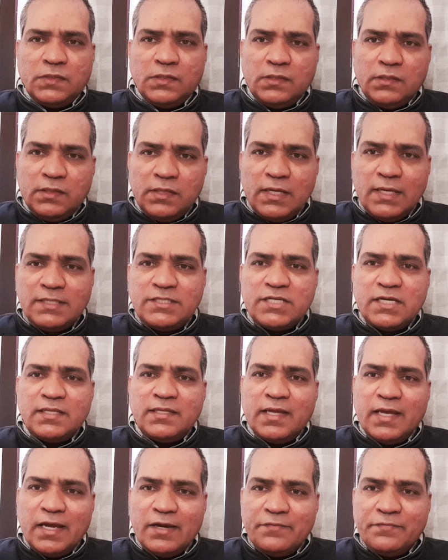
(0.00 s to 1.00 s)
Each and
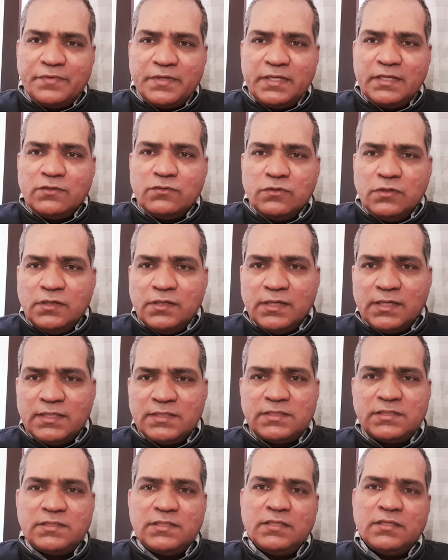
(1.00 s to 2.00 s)
every
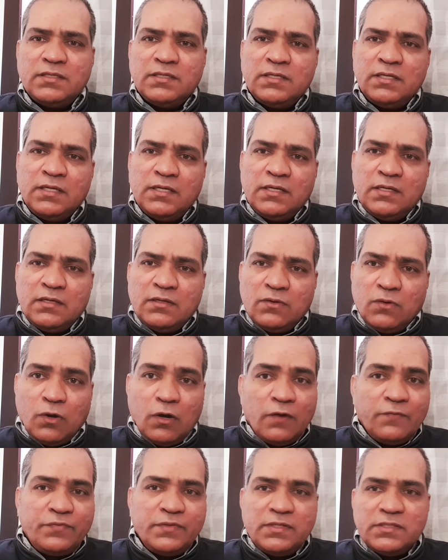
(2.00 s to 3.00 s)
goodness
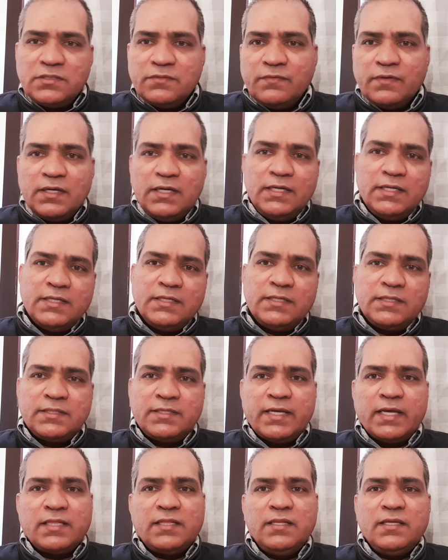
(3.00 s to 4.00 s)
of this world
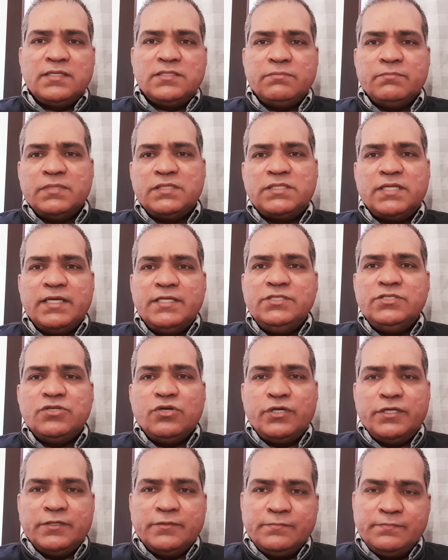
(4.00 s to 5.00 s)
Catholics must
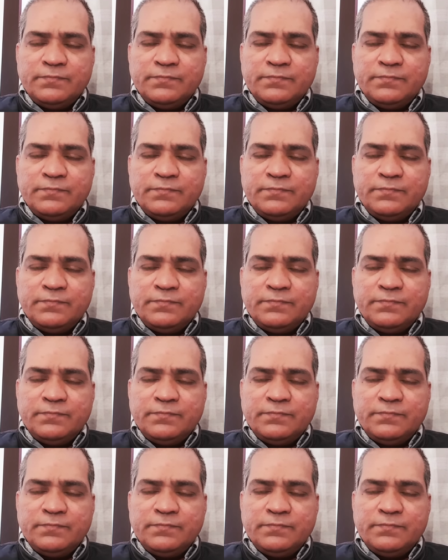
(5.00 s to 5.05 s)
enjoy.